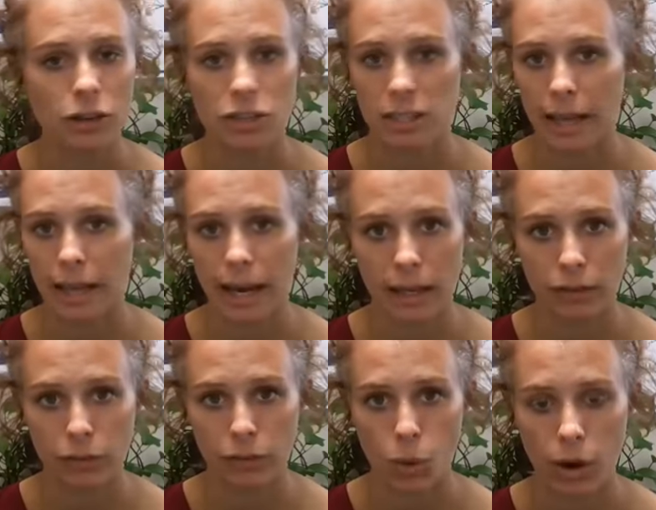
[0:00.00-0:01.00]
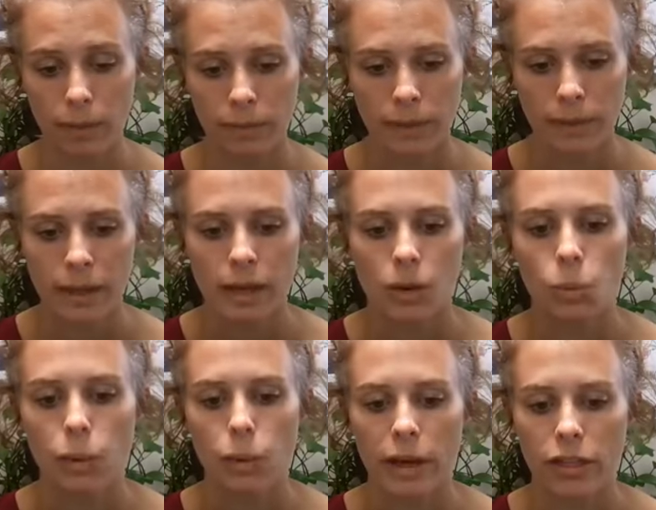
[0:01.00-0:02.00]
You're just laying on the floor.
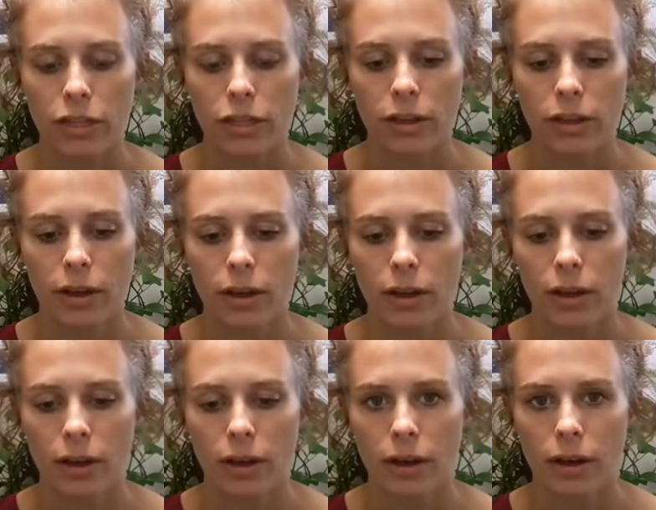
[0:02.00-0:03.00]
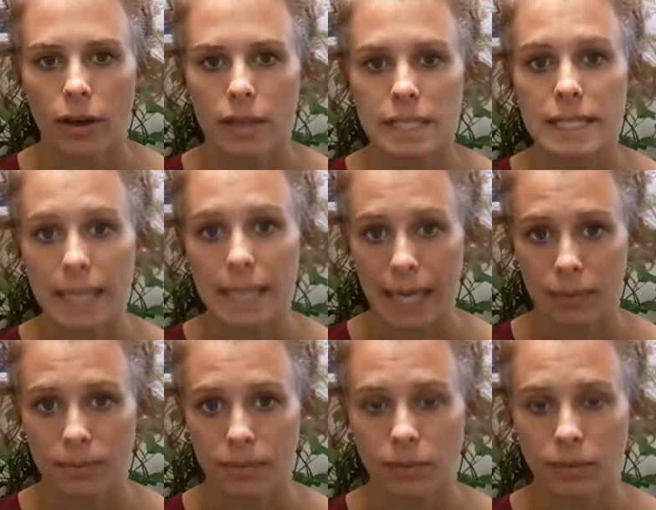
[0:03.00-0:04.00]
With
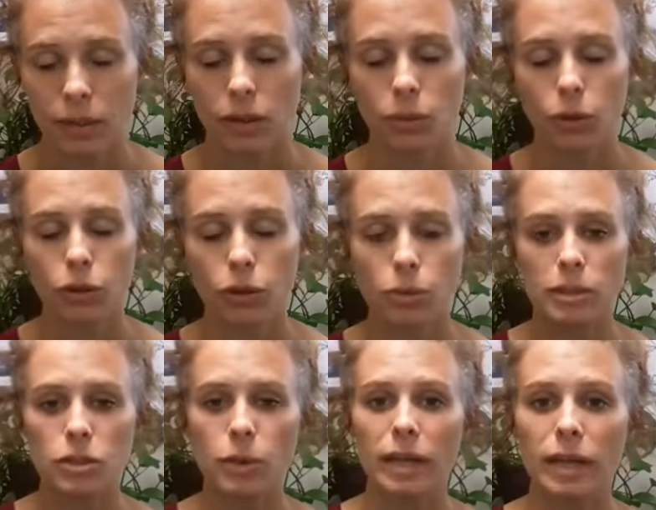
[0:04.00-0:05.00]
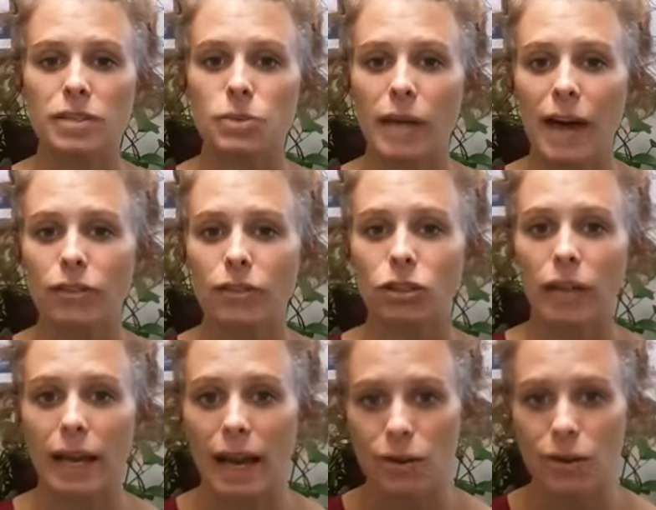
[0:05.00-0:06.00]
sitting, what you would be doing is you would have your
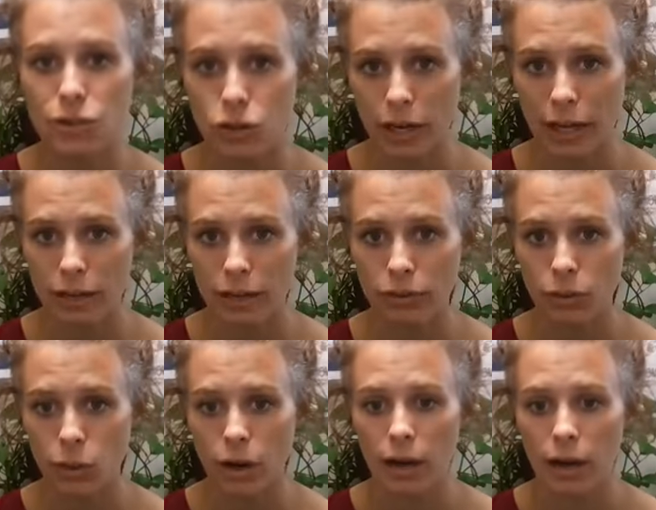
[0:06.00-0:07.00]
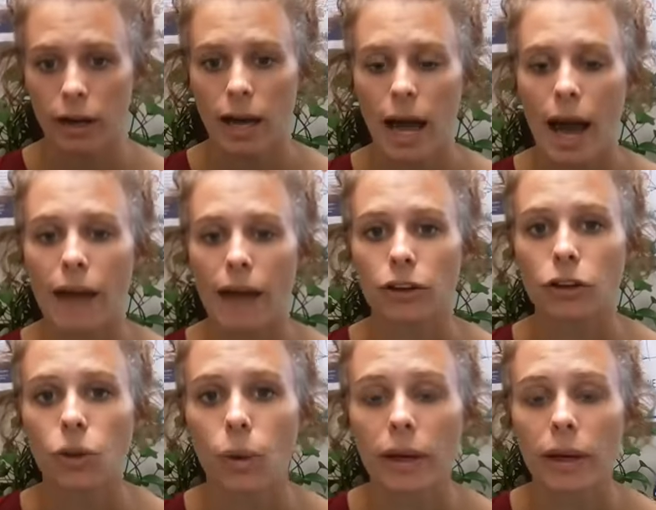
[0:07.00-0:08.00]
leg out straight on the floor and you're
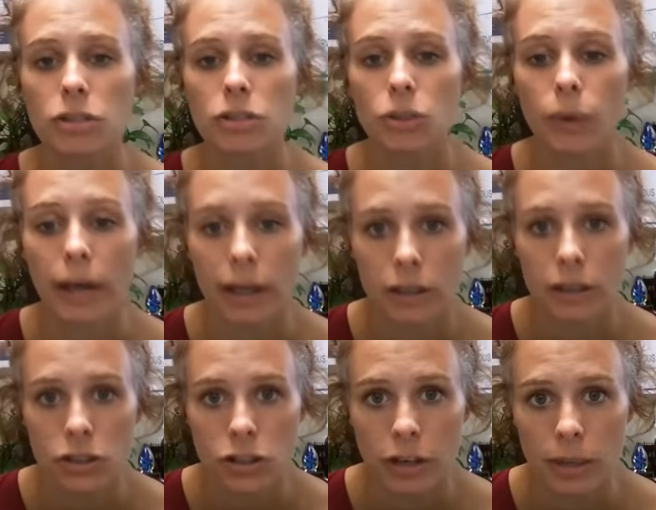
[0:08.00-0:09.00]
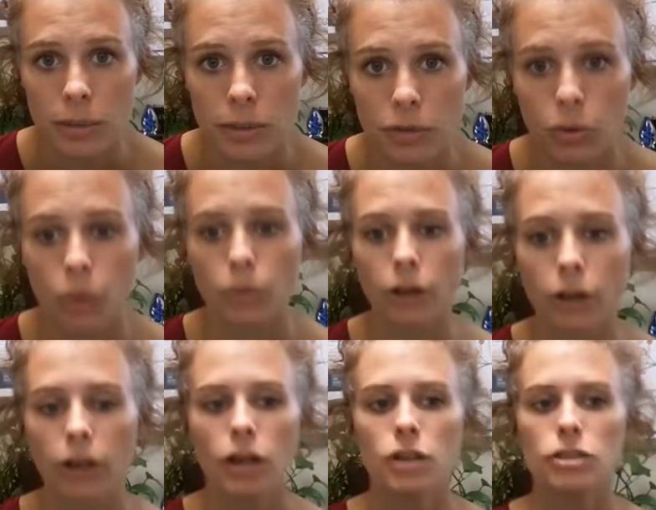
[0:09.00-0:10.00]
going to hinge your hips
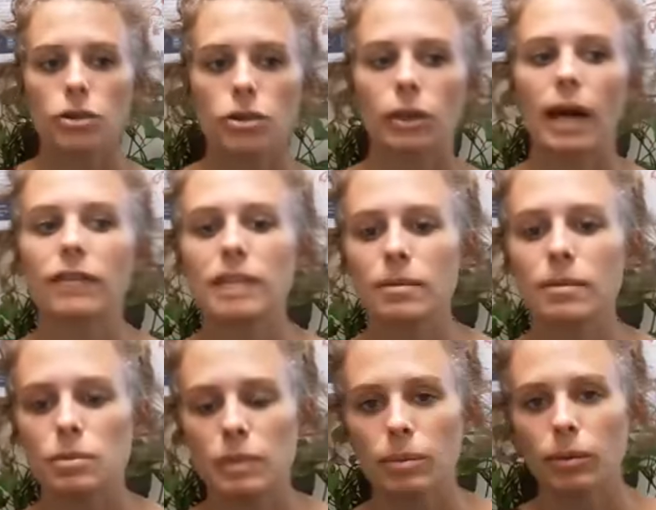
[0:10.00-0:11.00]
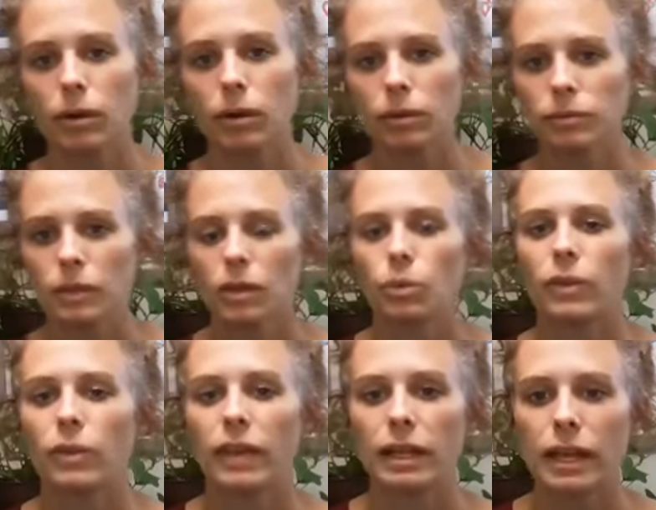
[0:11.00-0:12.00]
forward. So a lot of times people,
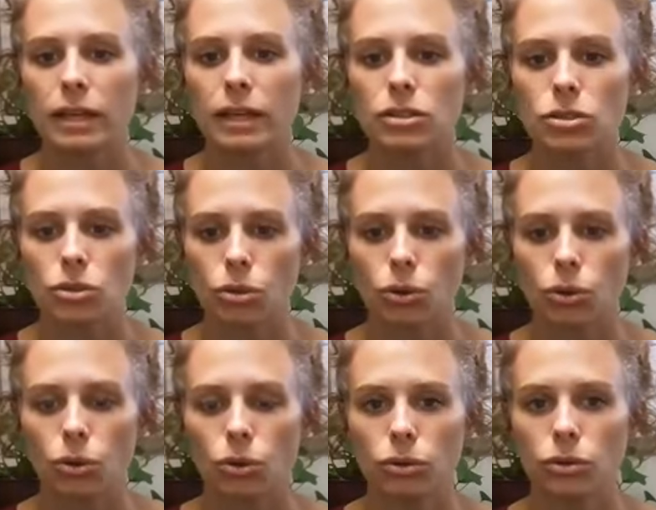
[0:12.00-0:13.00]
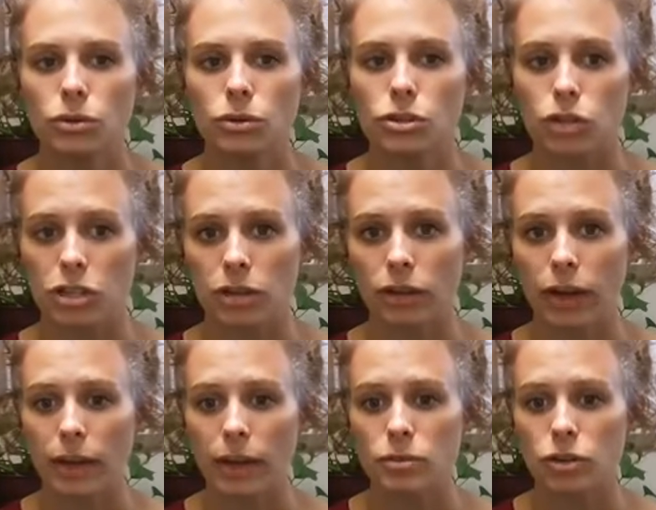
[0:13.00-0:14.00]
when they like to stretch out their
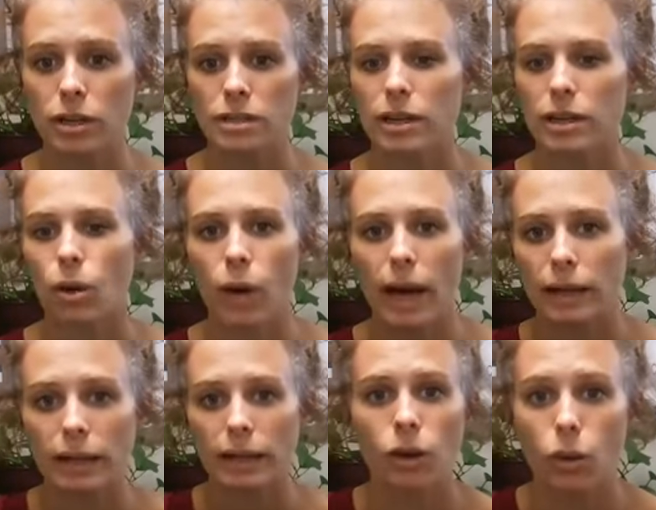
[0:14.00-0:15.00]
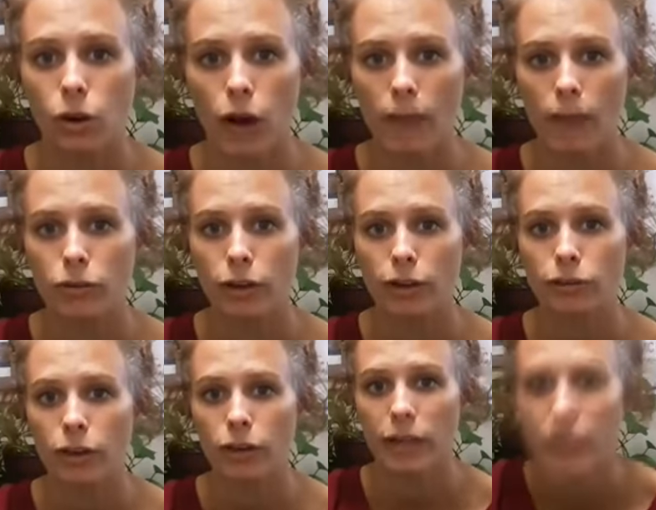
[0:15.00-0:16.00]
hamstrings, they go ahead and they go and grab for their
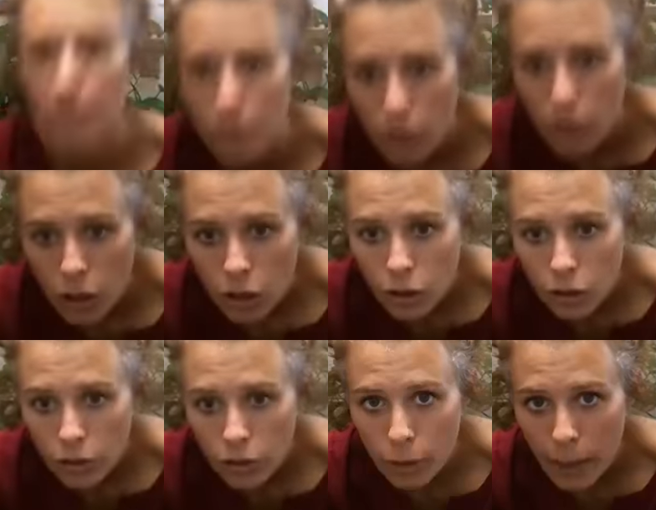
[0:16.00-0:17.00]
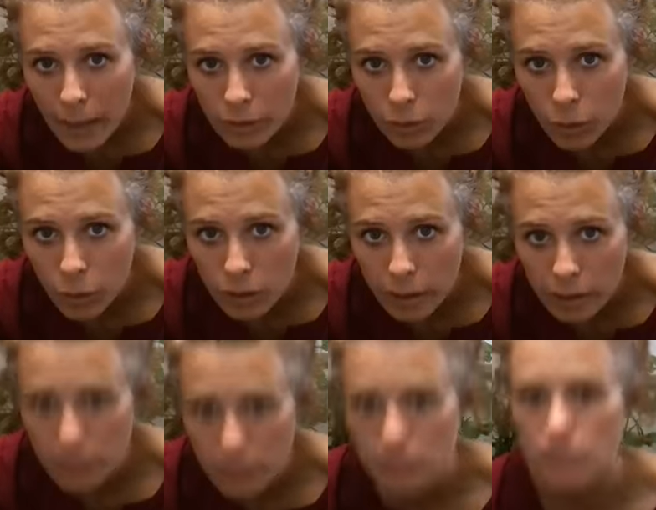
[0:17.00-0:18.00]
foot and they curl their body forward like
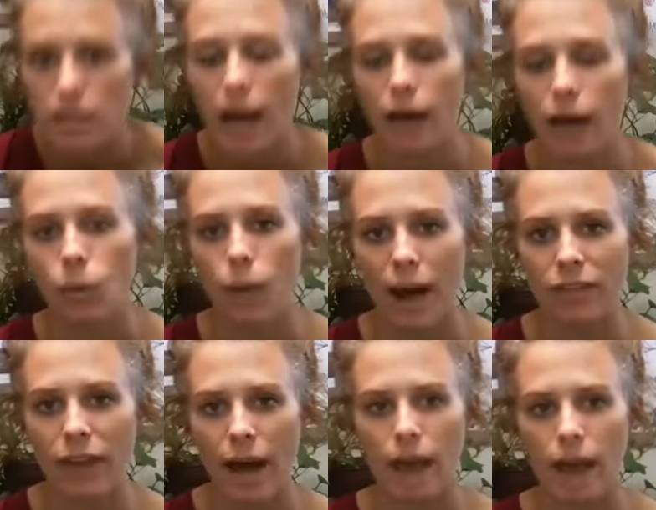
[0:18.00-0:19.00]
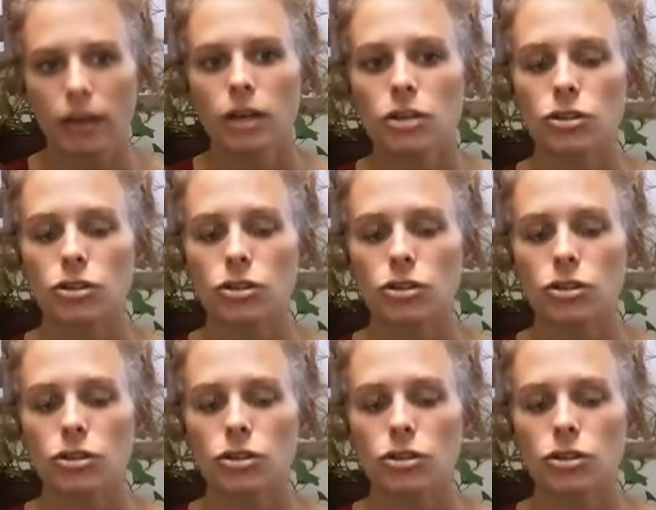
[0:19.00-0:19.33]
this. I don't want that.